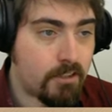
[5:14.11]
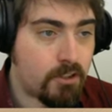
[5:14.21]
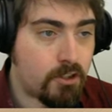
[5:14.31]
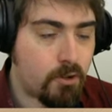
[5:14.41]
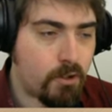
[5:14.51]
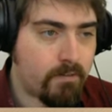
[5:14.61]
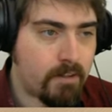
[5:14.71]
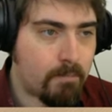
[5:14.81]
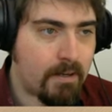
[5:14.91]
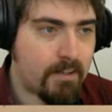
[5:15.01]
And sure, that
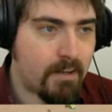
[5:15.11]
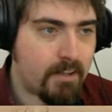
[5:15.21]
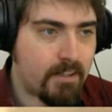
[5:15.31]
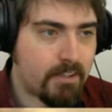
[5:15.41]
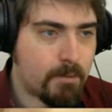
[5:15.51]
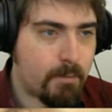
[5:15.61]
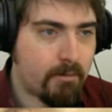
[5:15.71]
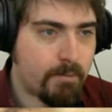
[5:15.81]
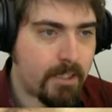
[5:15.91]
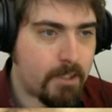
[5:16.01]
when the beta can easily be
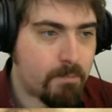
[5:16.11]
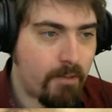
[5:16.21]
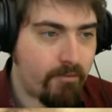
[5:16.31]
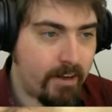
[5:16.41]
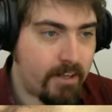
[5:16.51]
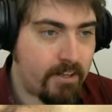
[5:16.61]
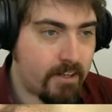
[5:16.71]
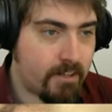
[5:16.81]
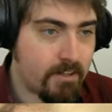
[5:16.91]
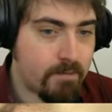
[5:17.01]
replaced, but three N
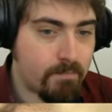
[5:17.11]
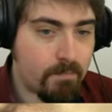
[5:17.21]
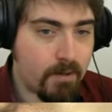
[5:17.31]
Gs is